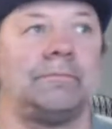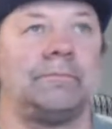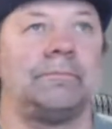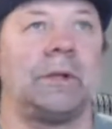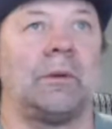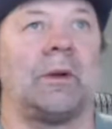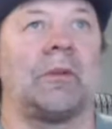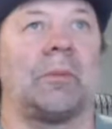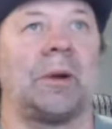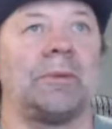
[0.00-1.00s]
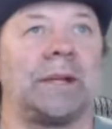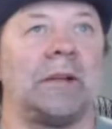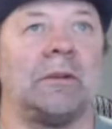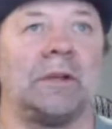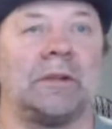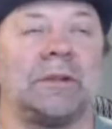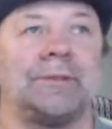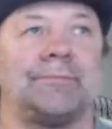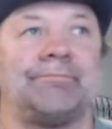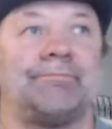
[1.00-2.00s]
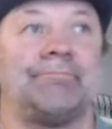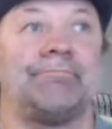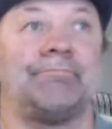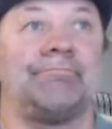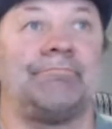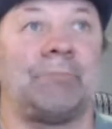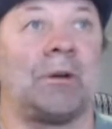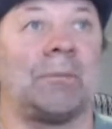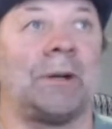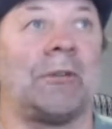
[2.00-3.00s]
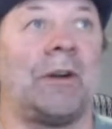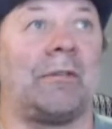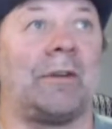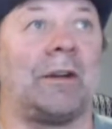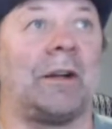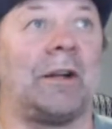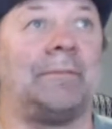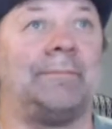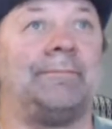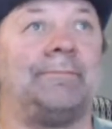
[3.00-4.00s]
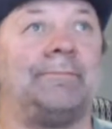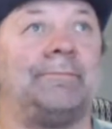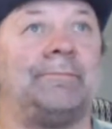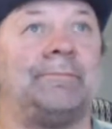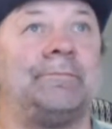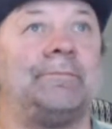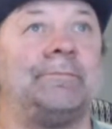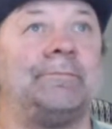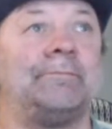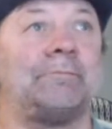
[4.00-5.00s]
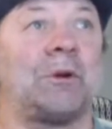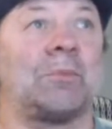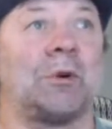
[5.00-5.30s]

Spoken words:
Otherwise, I'll probably kill it because I'm bored of myself already. Bored.